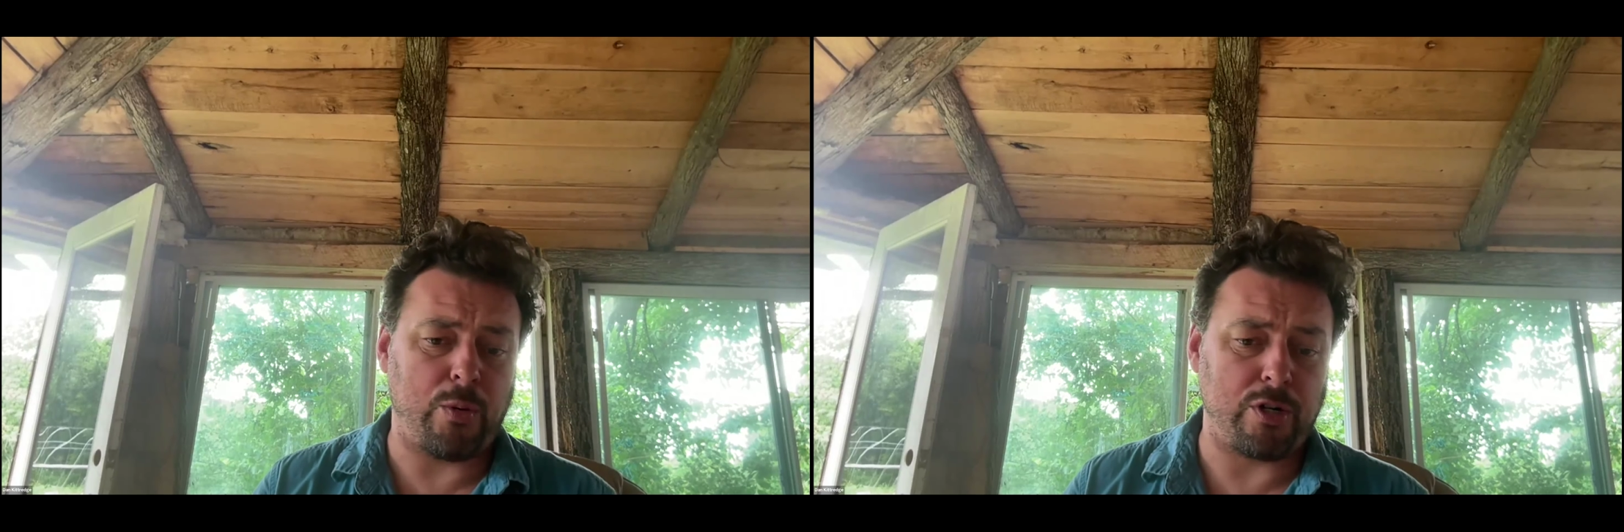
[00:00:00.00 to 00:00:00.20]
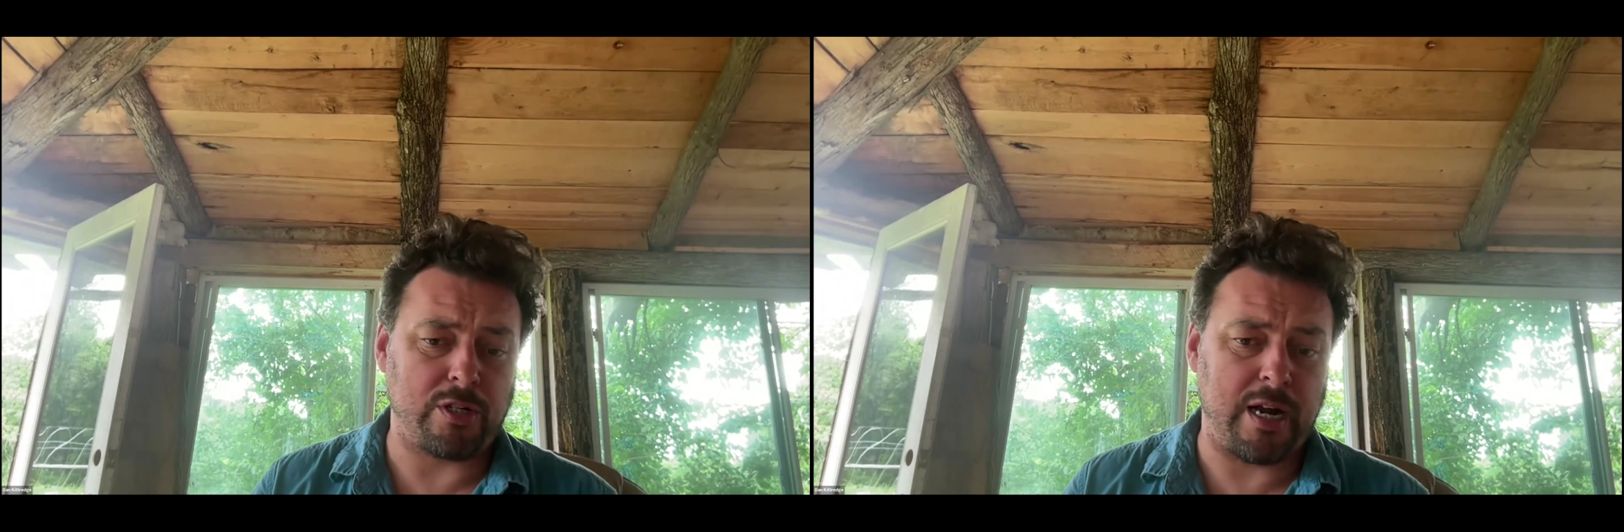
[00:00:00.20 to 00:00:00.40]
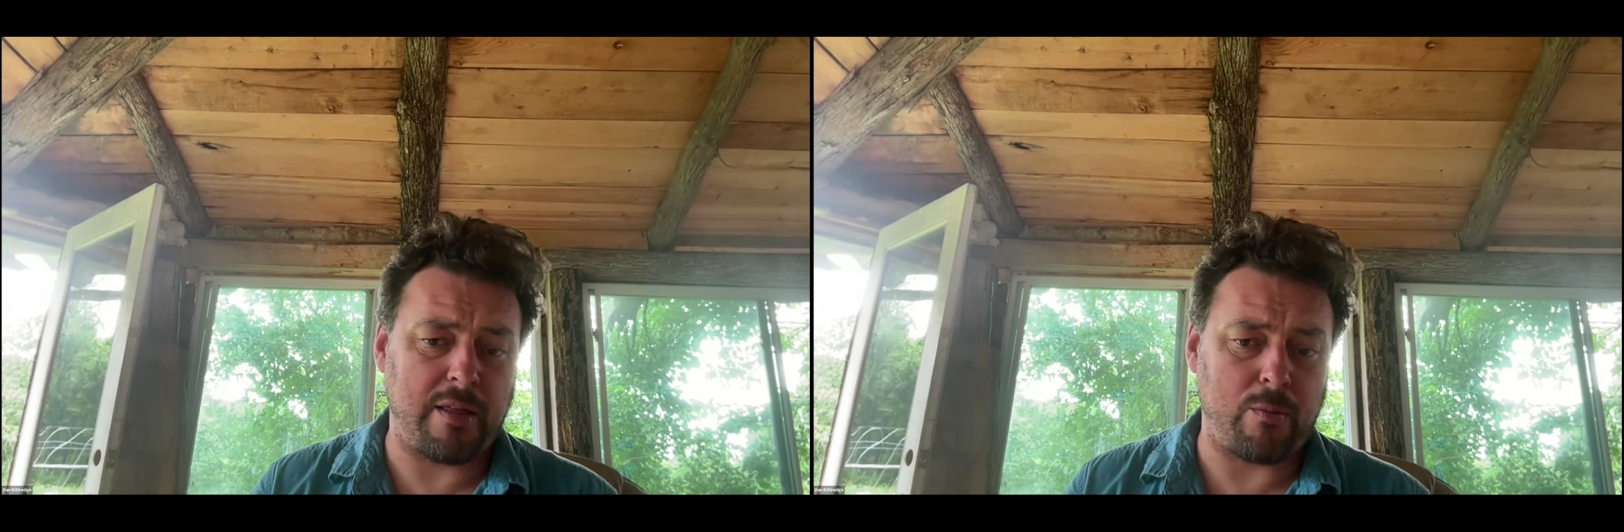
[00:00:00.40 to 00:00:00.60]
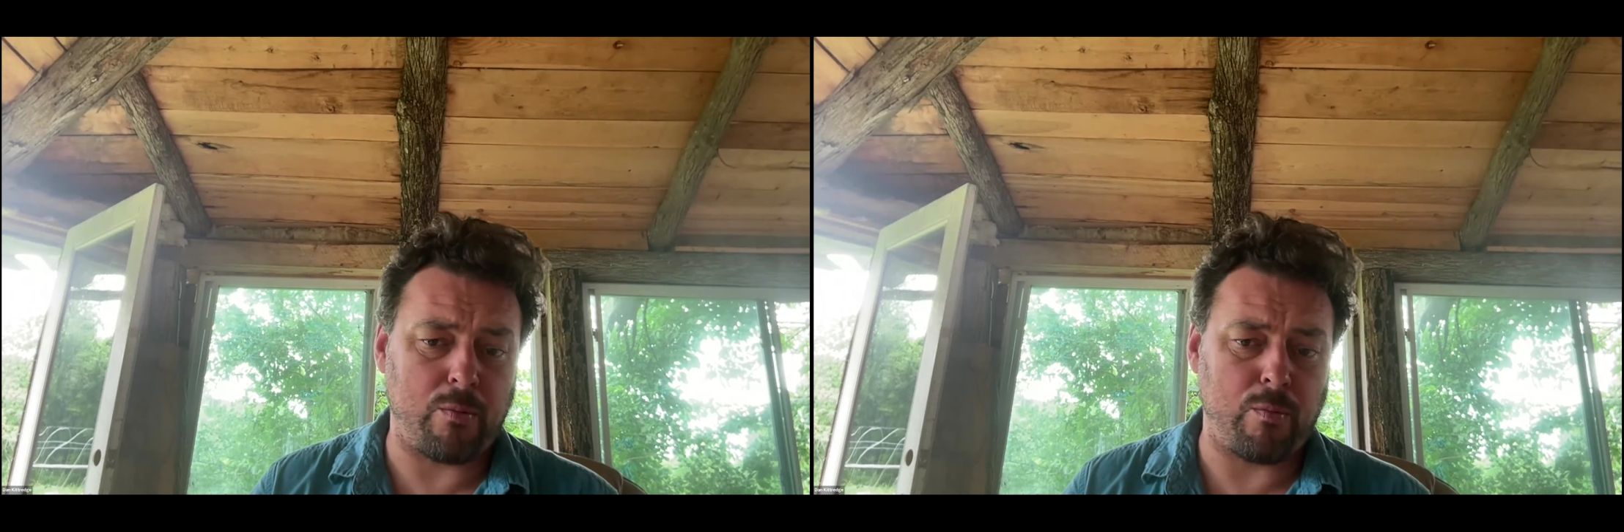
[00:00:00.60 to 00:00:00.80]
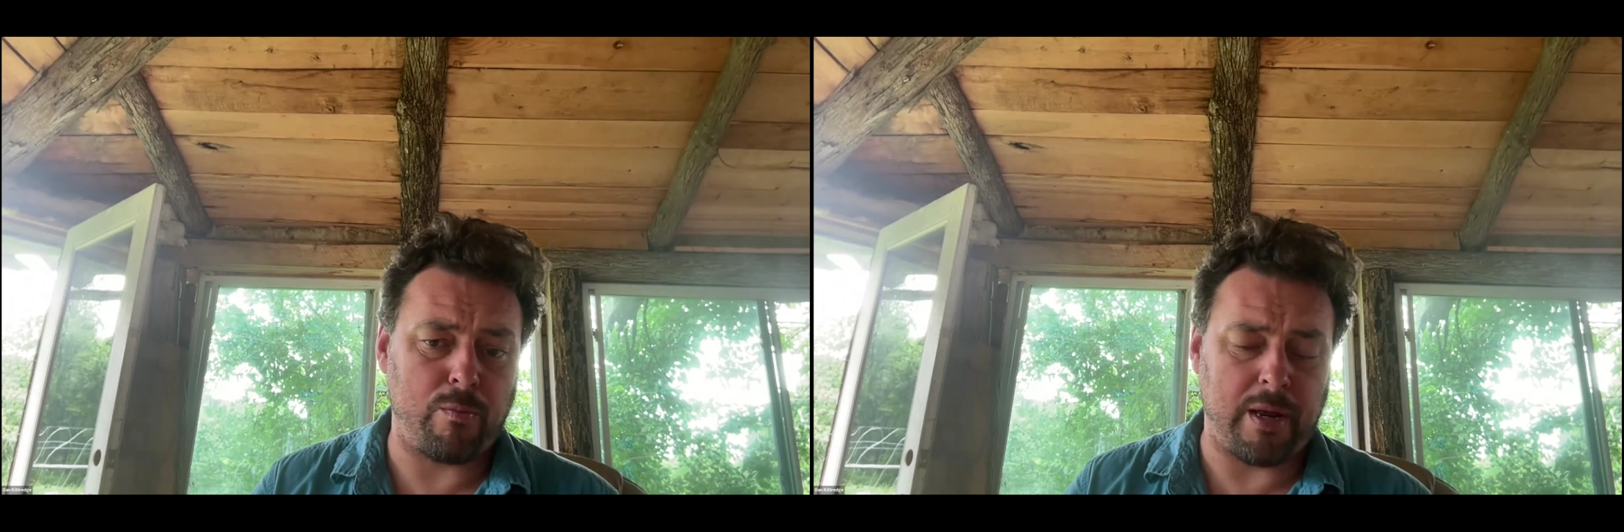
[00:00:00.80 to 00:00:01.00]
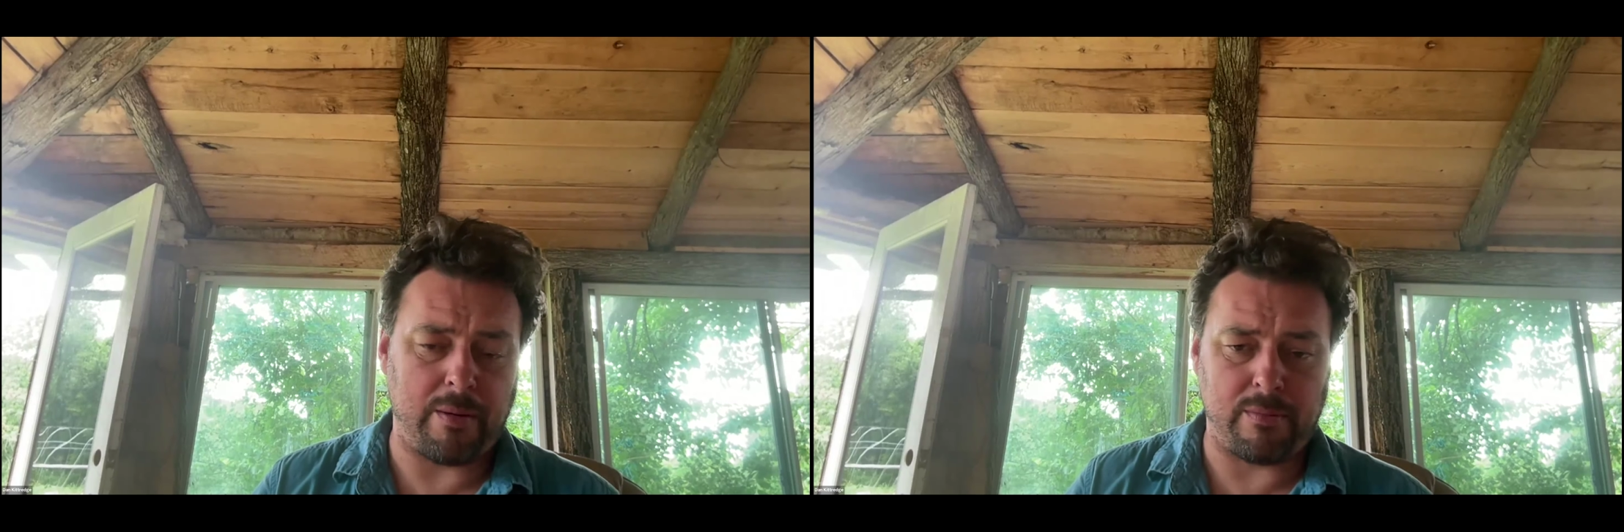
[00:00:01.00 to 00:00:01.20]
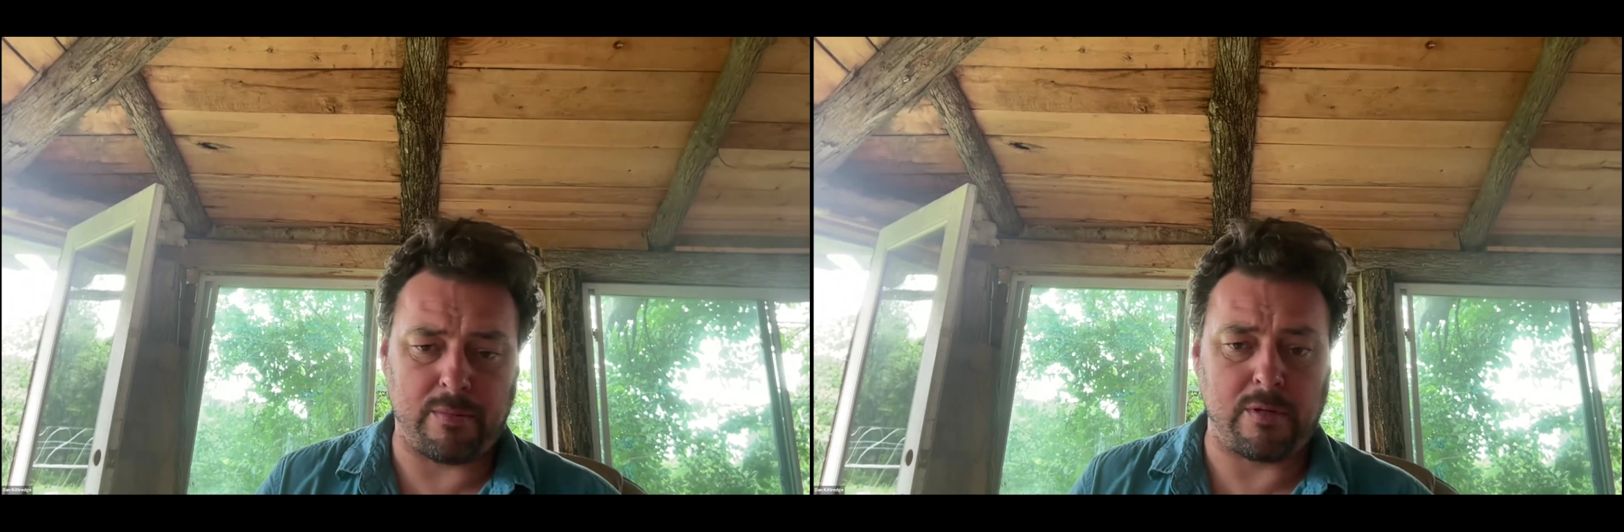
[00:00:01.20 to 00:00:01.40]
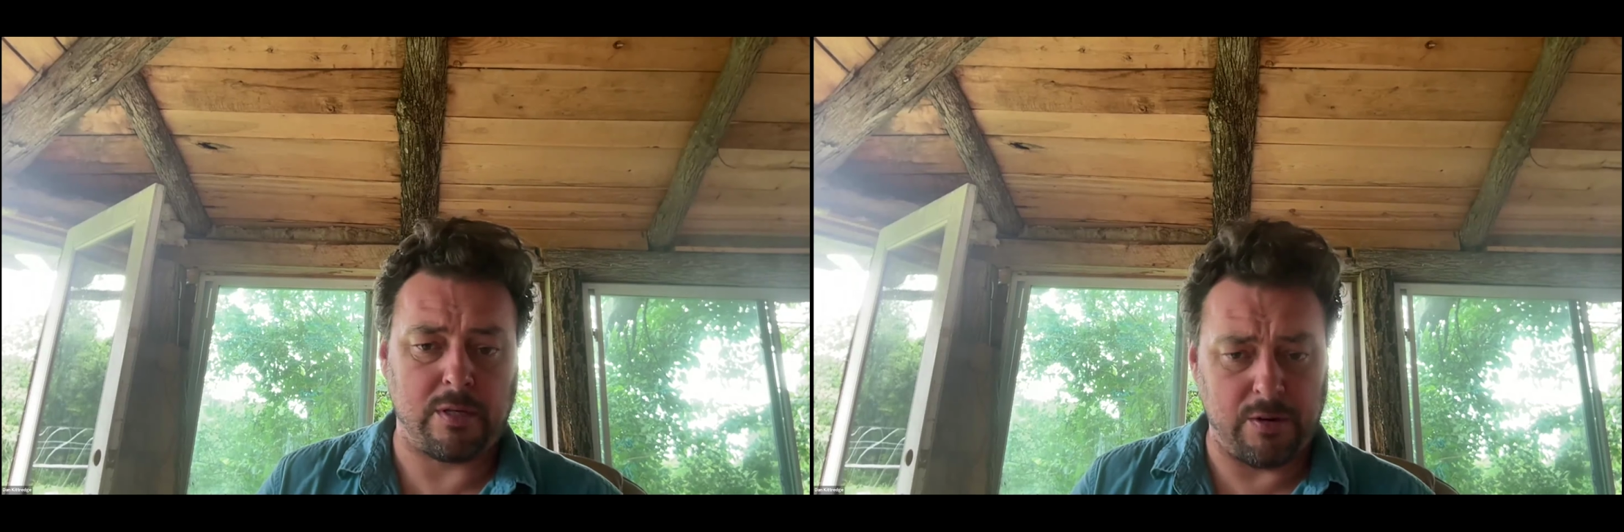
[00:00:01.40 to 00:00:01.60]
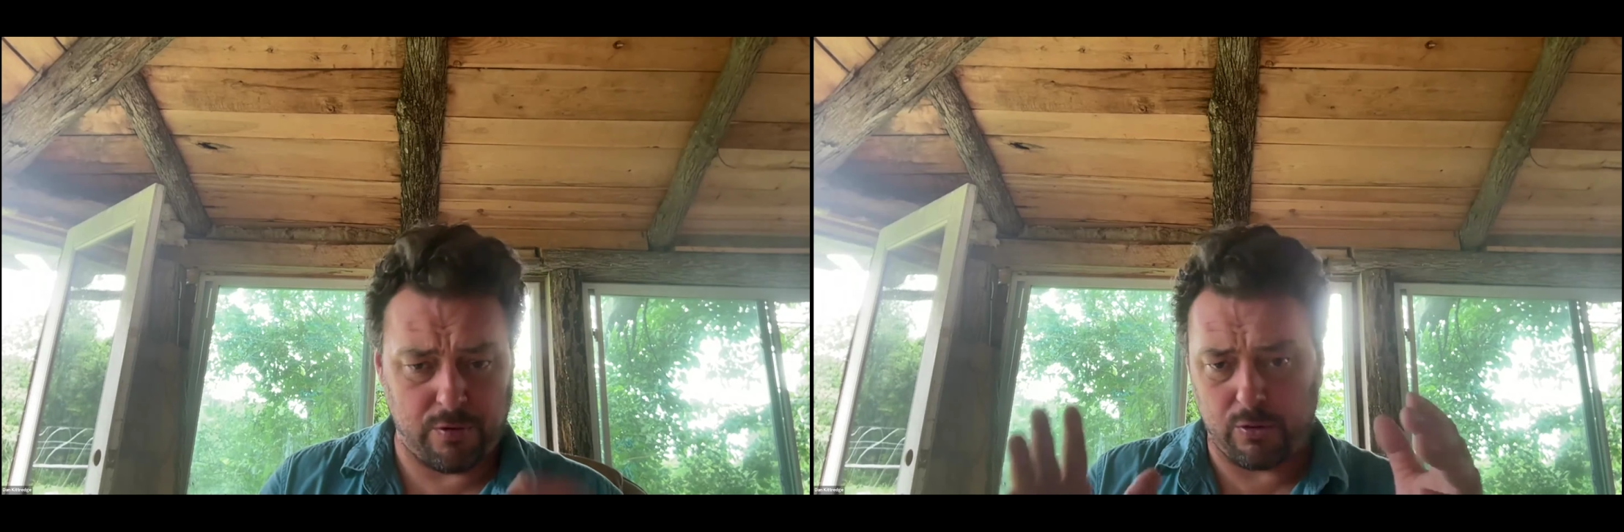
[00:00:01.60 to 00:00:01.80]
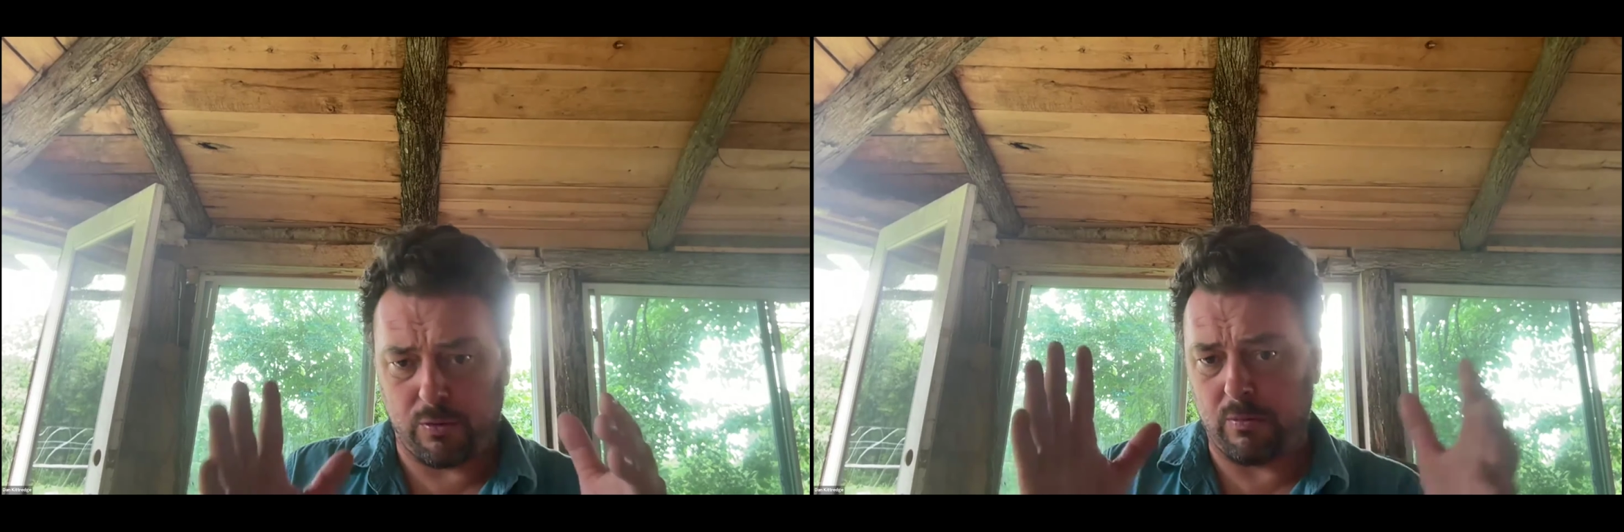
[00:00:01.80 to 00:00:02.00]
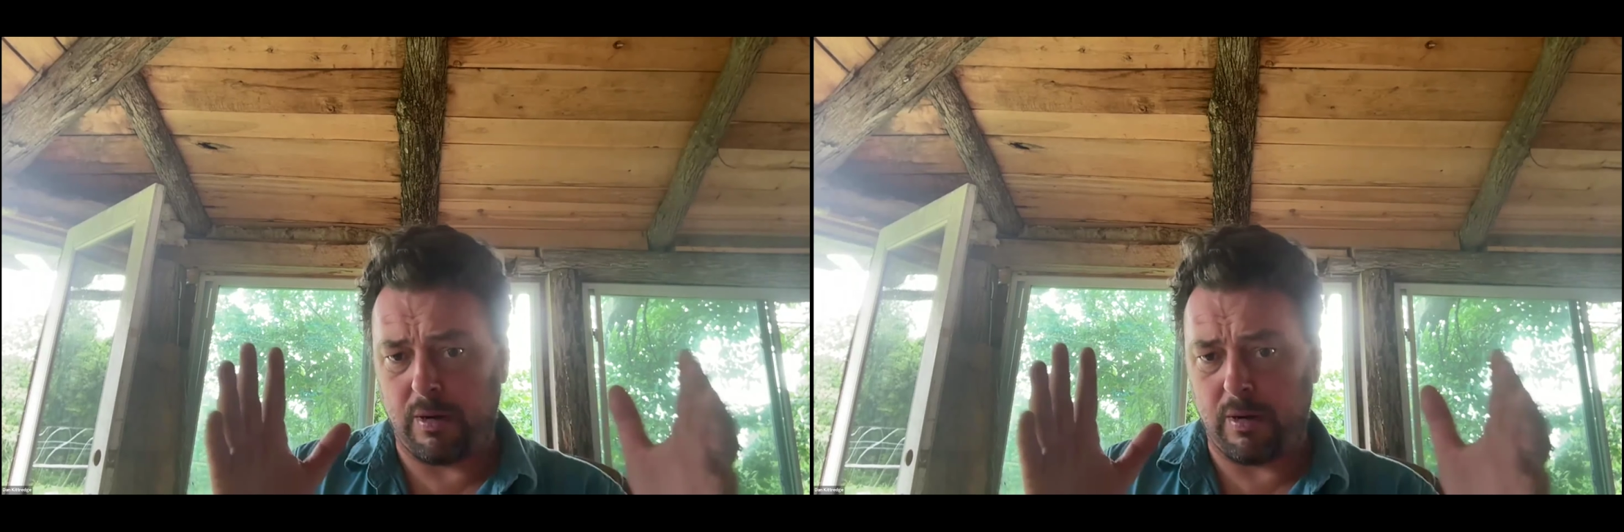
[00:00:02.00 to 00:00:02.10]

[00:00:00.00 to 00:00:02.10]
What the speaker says: you understand that different